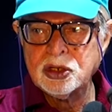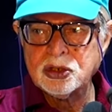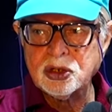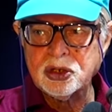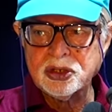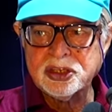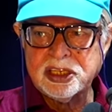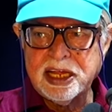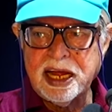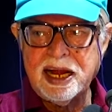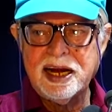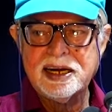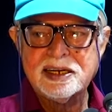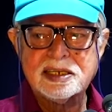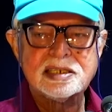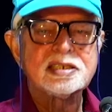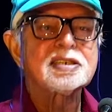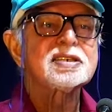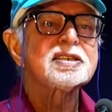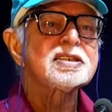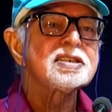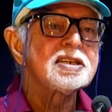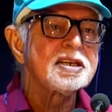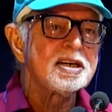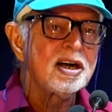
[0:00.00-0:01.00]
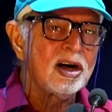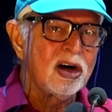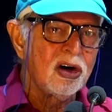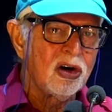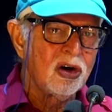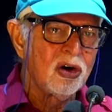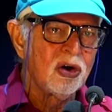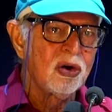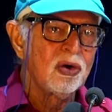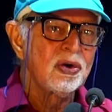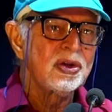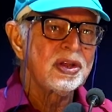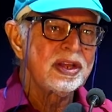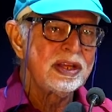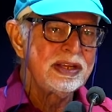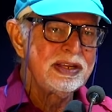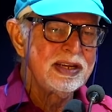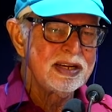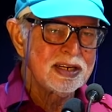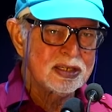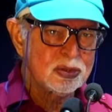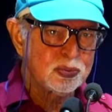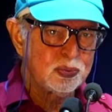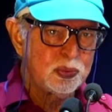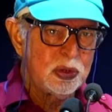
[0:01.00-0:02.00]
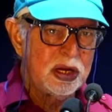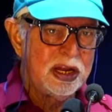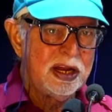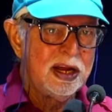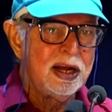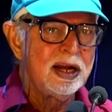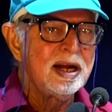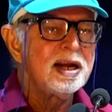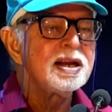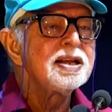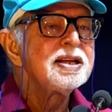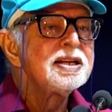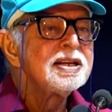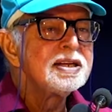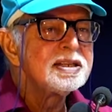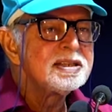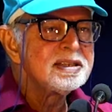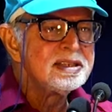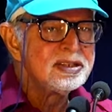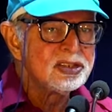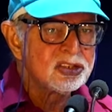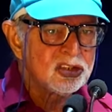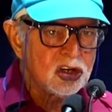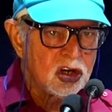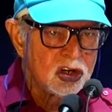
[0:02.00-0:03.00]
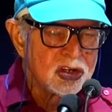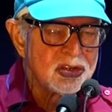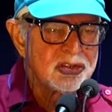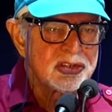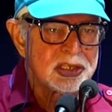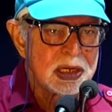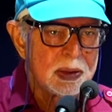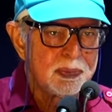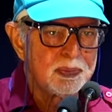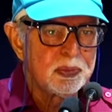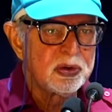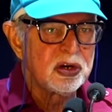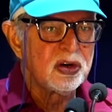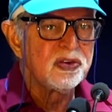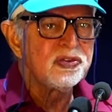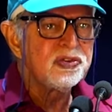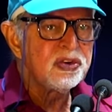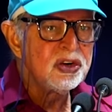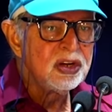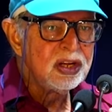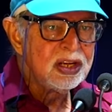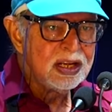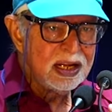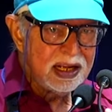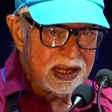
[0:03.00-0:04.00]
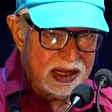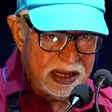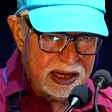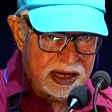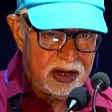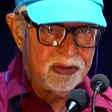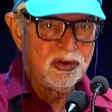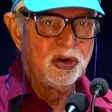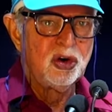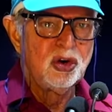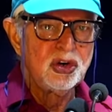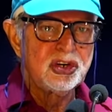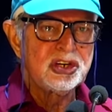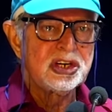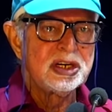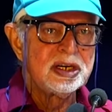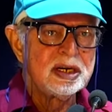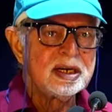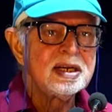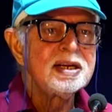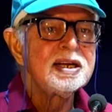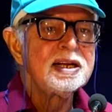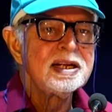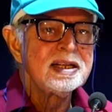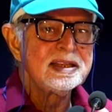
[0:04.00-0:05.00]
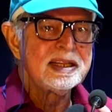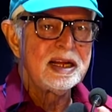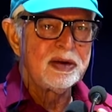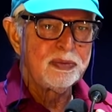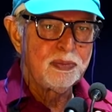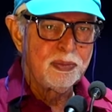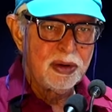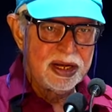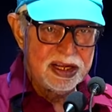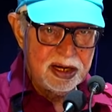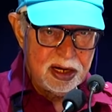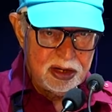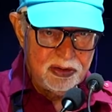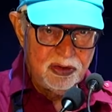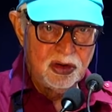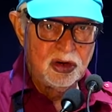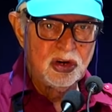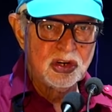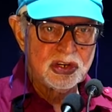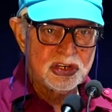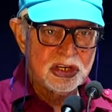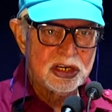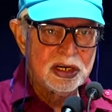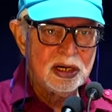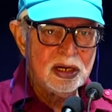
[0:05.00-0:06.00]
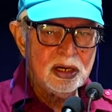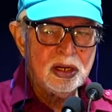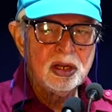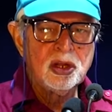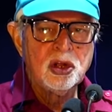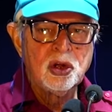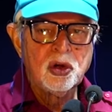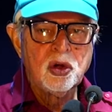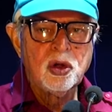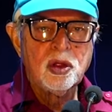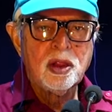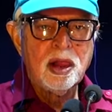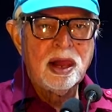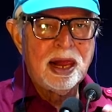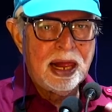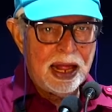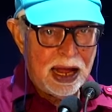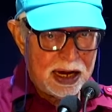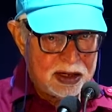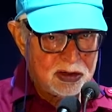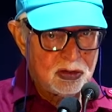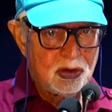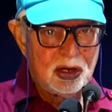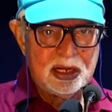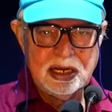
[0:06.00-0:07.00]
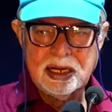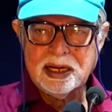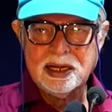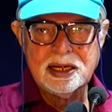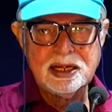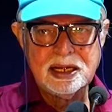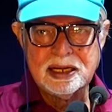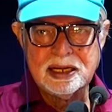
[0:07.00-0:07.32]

So that's how he explained this concept of revolution. That by revolution, actually,